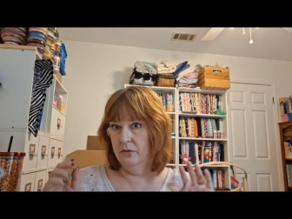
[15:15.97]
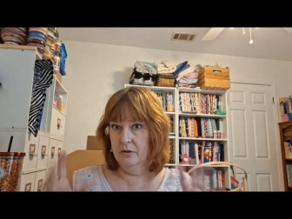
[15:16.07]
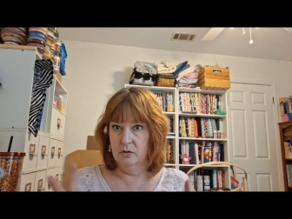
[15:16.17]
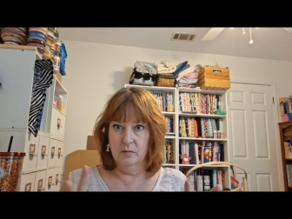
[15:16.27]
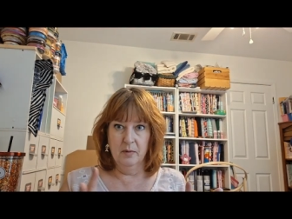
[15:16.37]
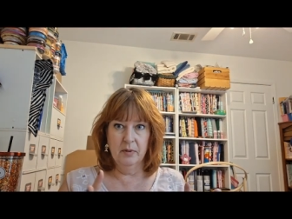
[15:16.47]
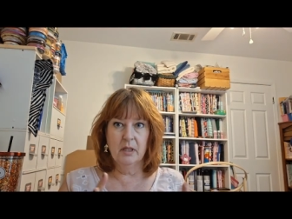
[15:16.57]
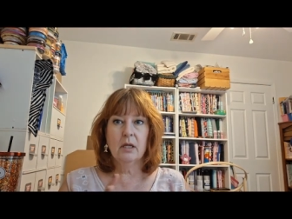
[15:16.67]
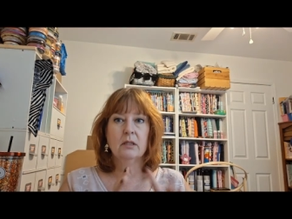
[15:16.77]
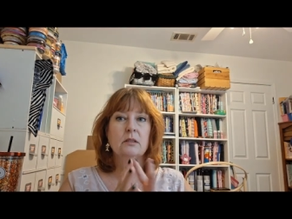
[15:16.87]
those are my
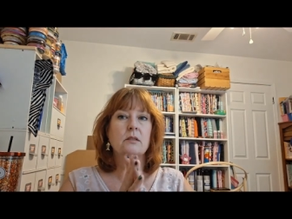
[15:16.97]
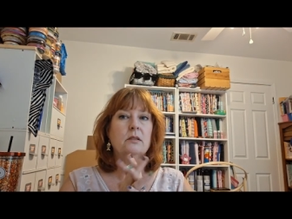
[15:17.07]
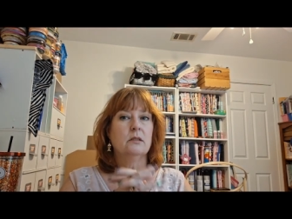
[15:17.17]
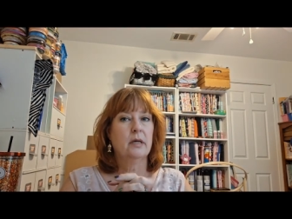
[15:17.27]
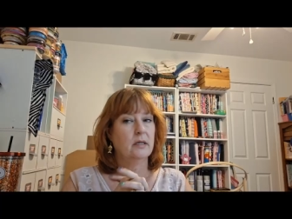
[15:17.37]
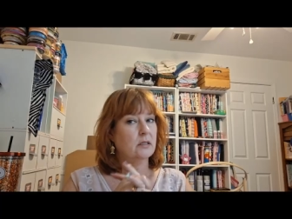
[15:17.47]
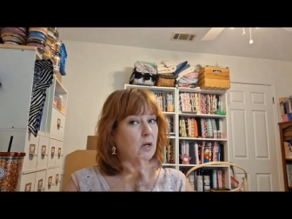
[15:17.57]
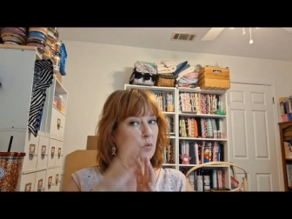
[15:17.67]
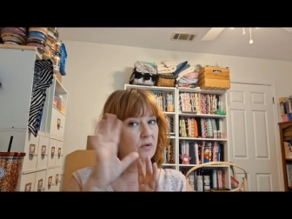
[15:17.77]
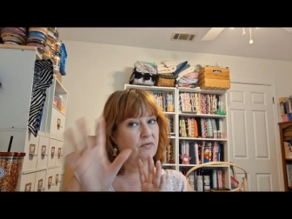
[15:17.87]
plans. Like I
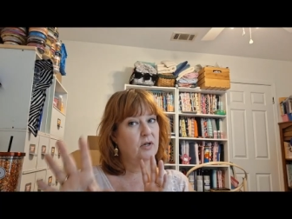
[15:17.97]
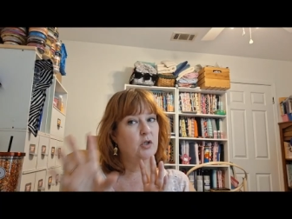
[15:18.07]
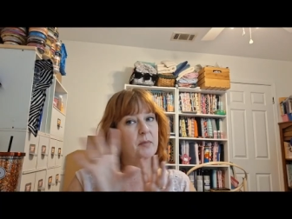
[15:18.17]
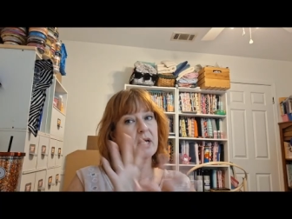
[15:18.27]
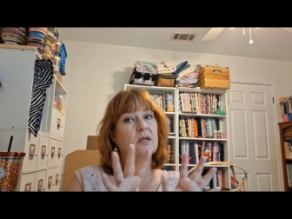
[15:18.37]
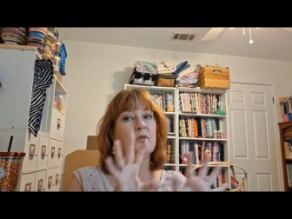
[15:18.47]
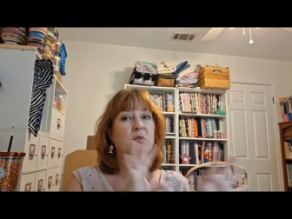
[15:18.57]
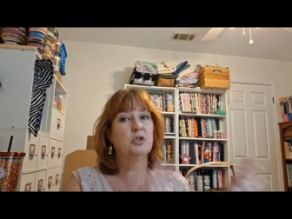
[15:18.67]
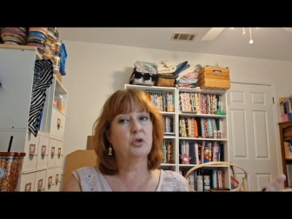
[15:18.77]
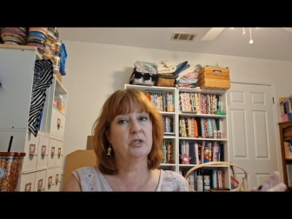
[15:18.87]
said, I want to finish my
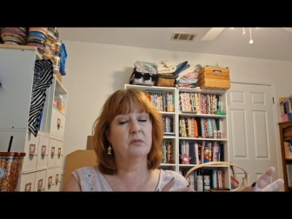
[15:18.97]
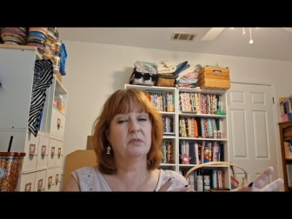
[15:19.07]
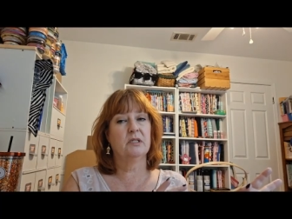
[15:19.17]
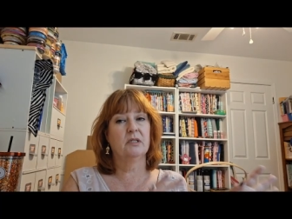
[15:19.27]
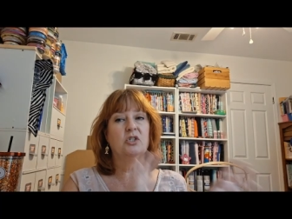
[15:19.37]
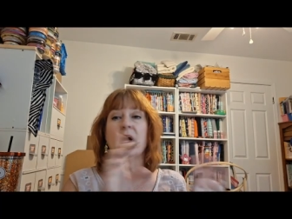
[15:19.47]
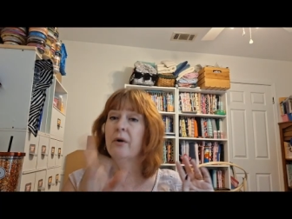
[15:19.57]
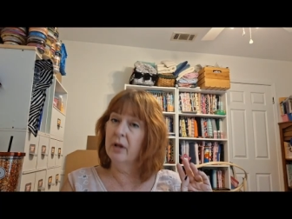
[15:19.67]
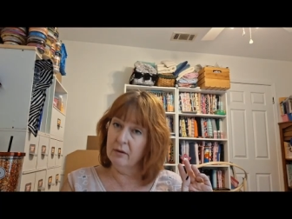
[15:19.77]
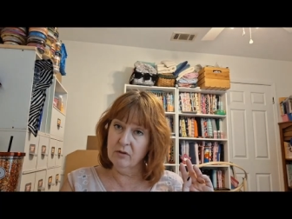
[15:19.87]
husband's Christmas stitch. I
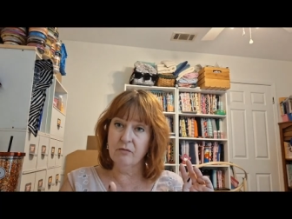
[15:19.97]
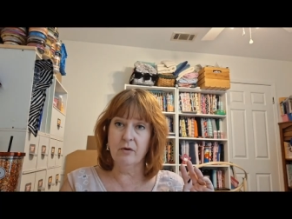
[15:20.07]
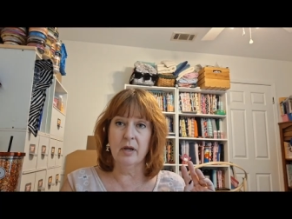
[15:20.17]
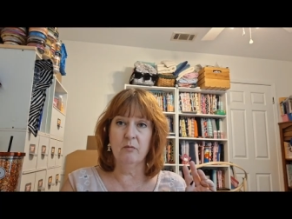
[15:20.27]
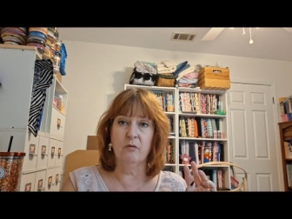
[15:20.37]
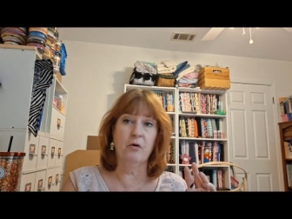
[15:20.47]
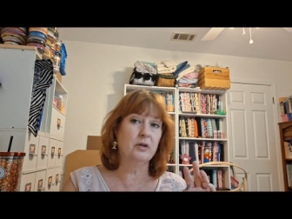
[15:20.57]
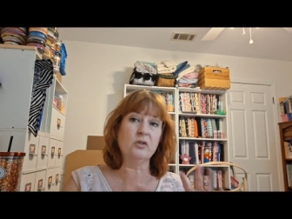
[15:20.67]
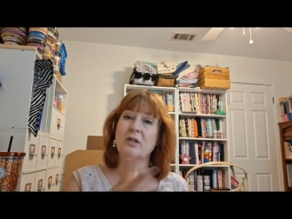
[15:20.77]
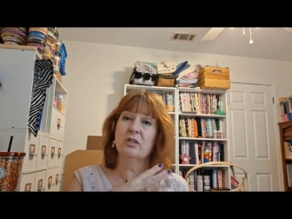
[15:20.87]
already have the frame for
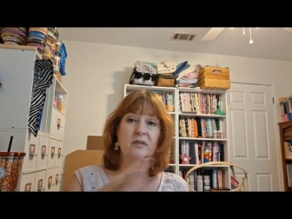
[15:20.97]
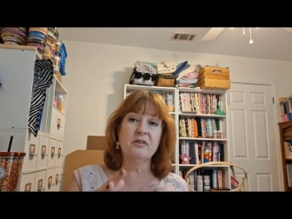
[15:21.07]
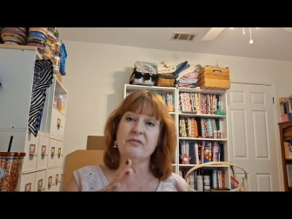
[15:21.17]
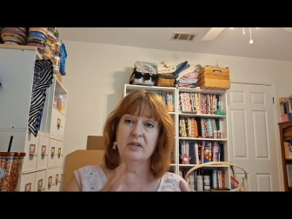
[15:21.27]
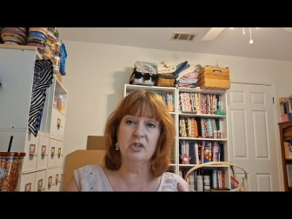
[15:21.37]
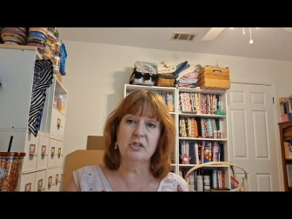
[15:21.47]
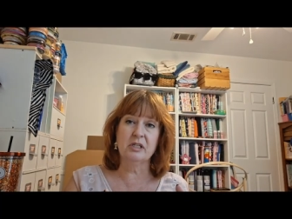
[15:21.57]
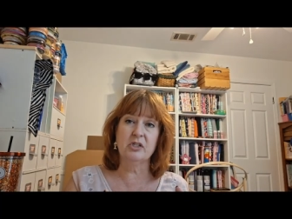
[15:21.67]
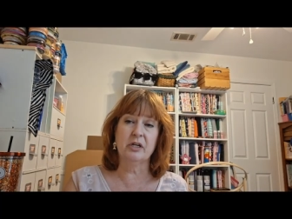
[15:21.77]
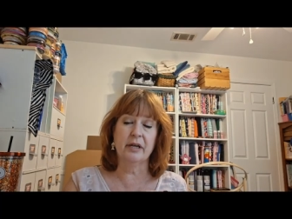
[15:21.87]
it, so I just have to finish
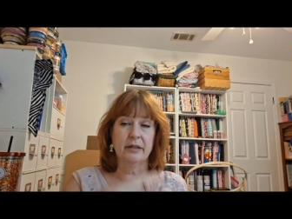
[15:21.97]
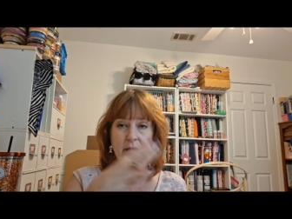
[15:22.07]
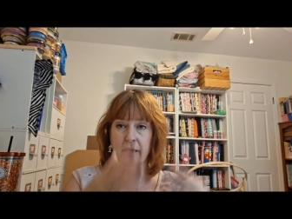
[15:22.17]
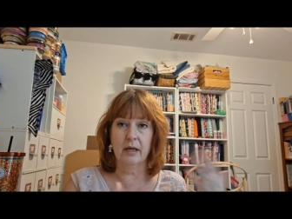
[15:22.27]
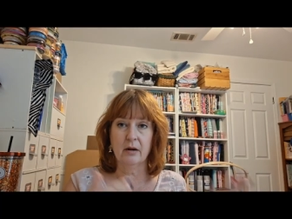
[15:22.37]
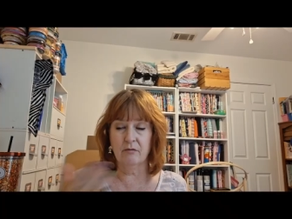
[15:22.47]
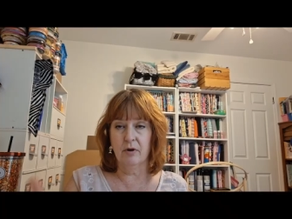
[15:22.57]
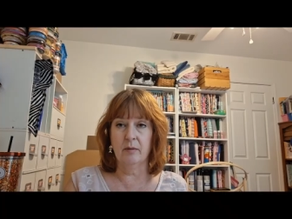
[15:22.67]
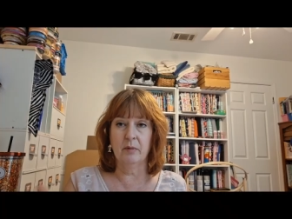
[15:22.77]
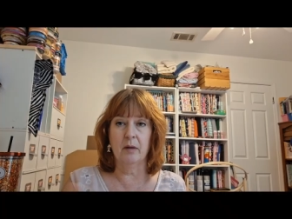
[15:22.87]
stitching it, and then I can get it
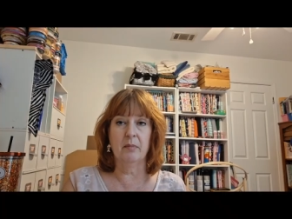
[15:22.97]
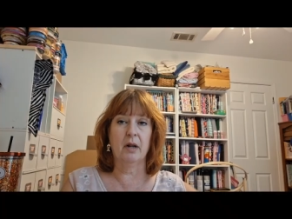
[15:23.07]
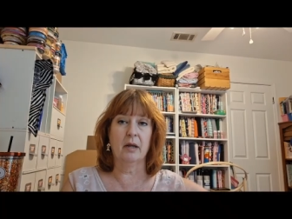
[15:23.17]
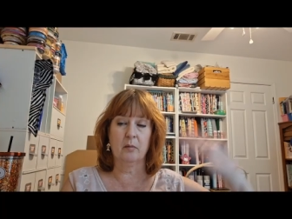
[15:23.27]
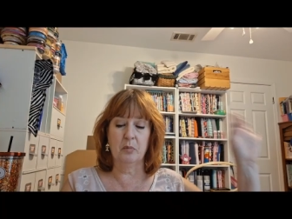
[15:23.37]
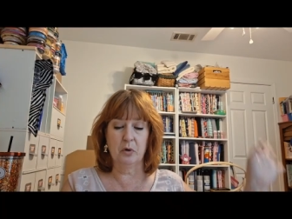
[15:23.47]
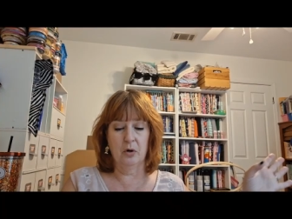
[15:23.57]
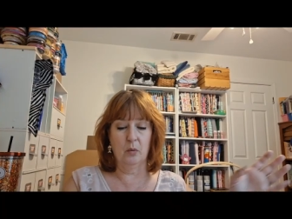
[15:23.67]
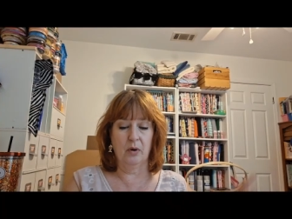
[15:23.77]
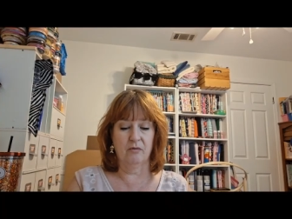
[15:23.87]
framed up and I can put
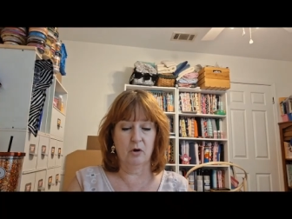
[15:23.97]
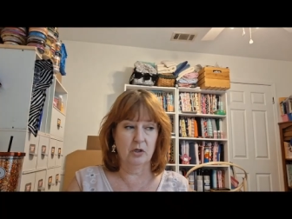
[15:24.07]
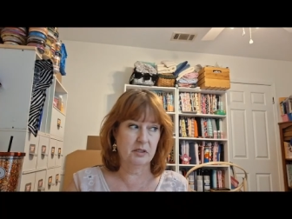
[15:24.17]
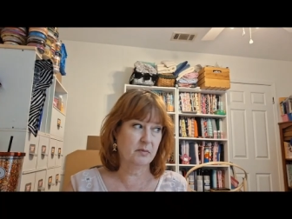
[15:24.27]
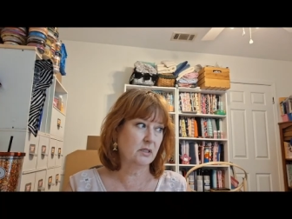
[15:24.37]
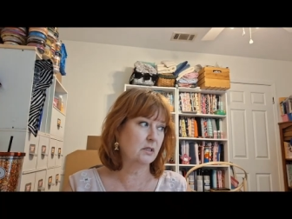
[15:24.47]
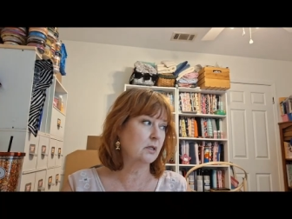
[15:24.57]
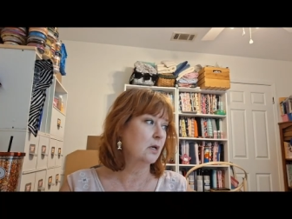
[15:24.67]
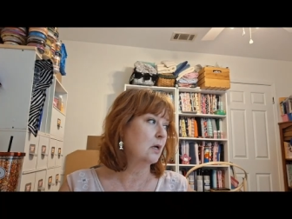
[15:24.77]
it away for Christmas.